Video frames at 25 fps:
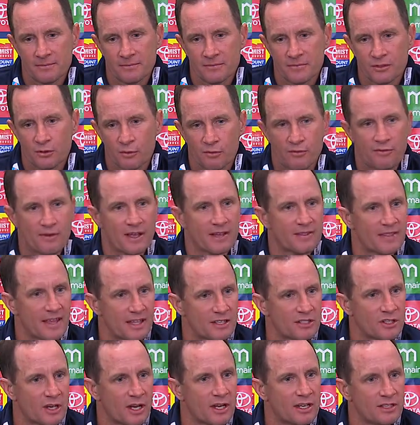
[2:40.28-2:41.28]
affect that
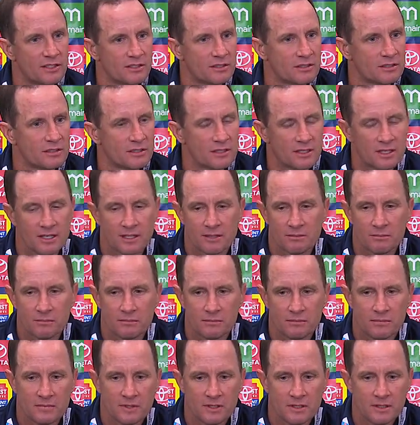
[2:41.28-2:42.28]
change.
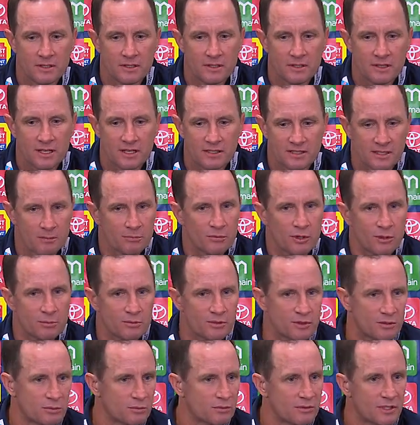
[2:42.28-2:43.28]
And
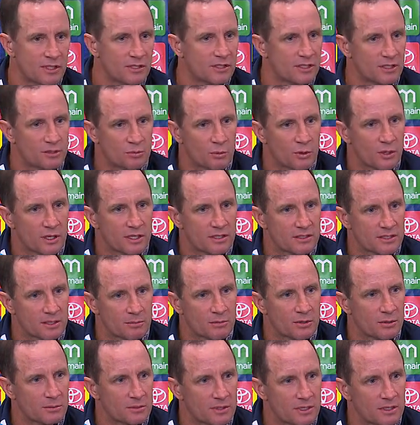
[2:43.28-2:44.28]
sometimes these things work and
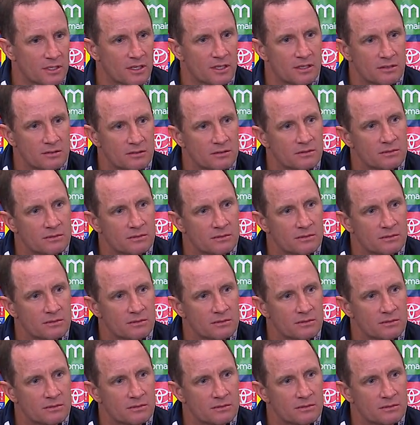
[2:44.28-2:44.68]
sometimes they don't.